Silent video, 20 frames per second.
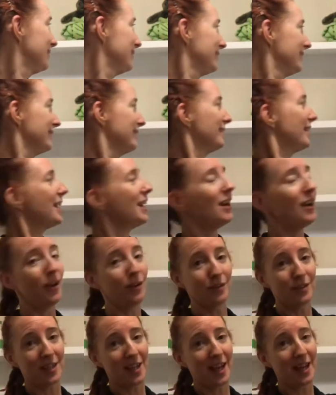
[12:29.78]
And a long
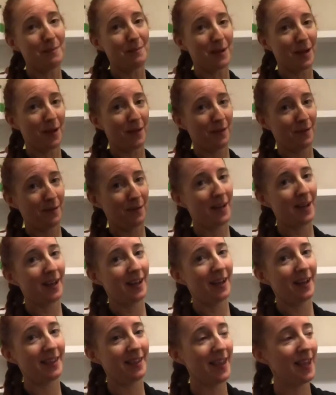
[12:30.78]
time ago,
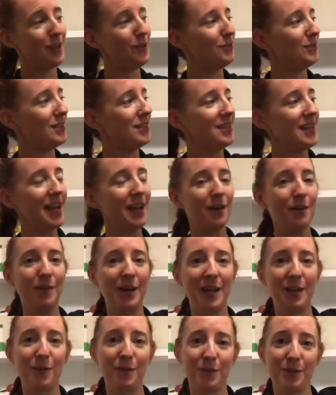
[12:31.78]
they used to decorate
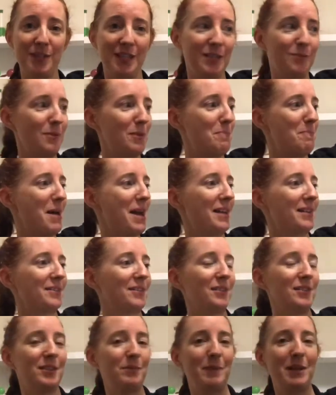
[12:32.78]
horses with bells on
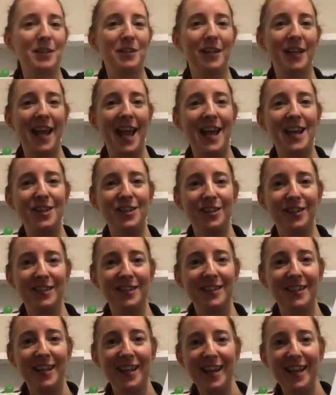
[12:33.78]
special occasions.